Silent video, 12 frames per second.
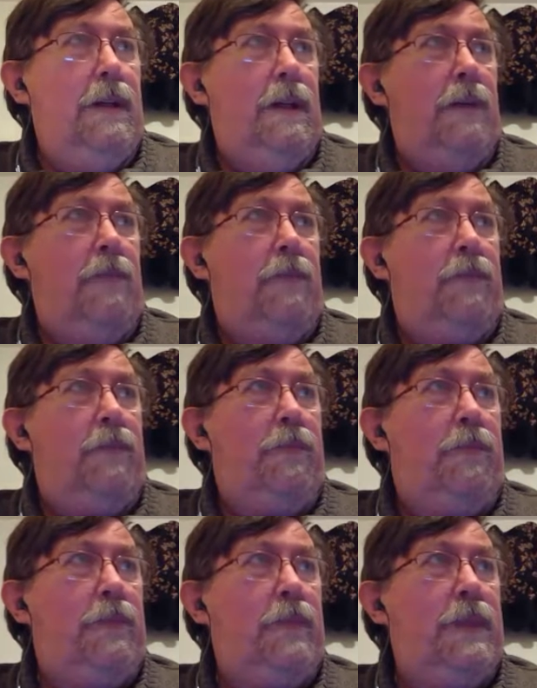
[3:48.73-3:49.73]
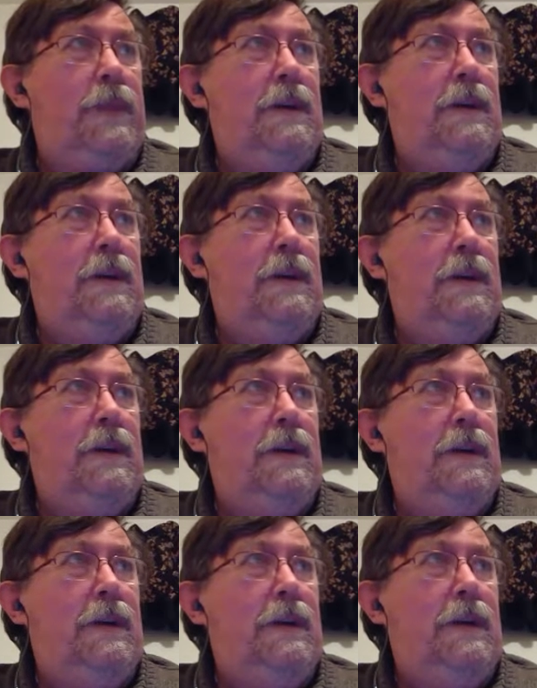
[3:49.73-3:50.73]

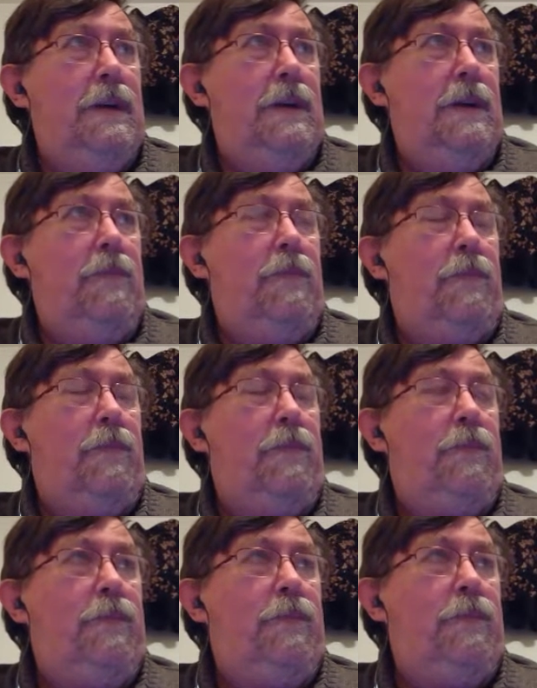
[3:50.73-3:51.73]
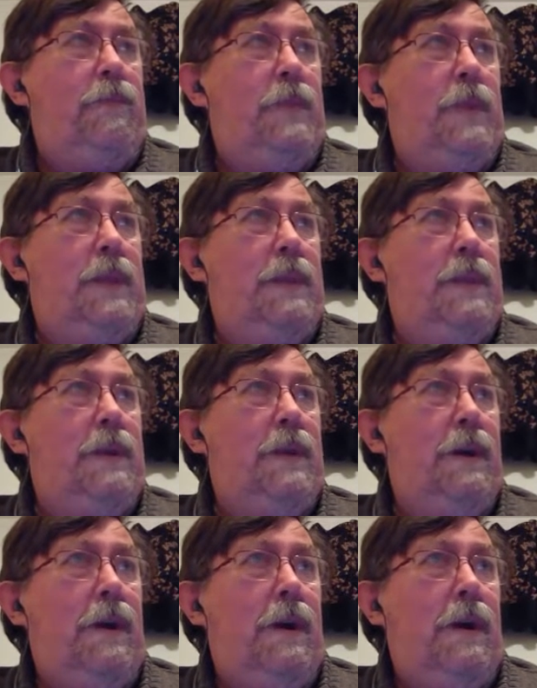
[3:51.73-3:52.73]

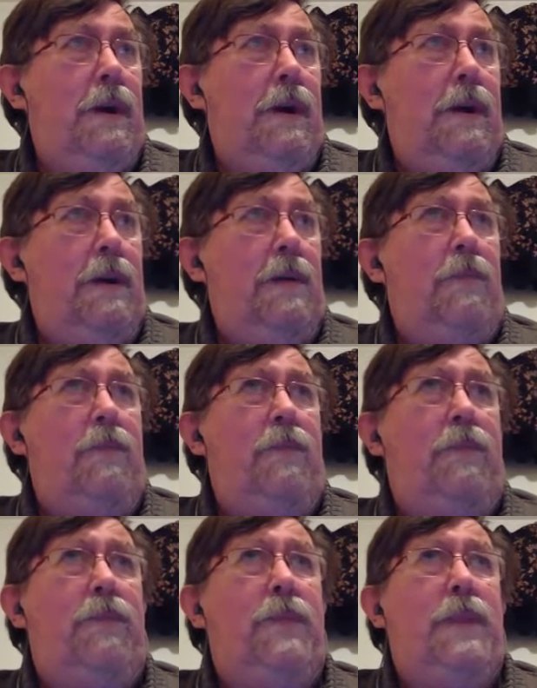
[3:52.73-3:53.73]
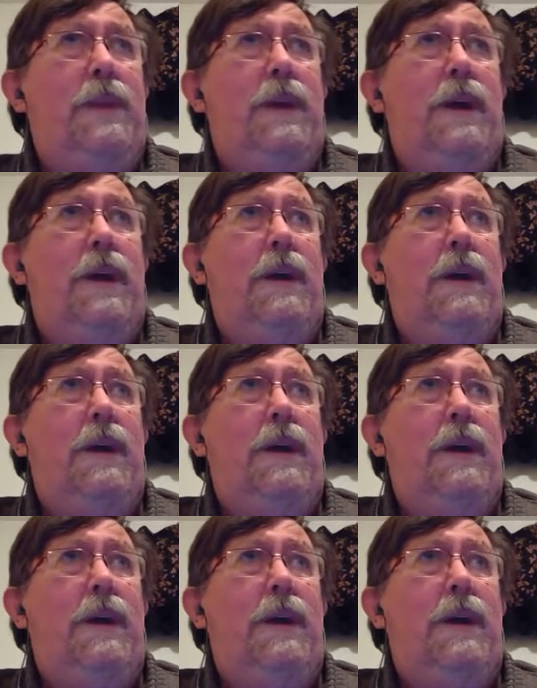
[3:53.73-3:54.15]
The person shown says nothing.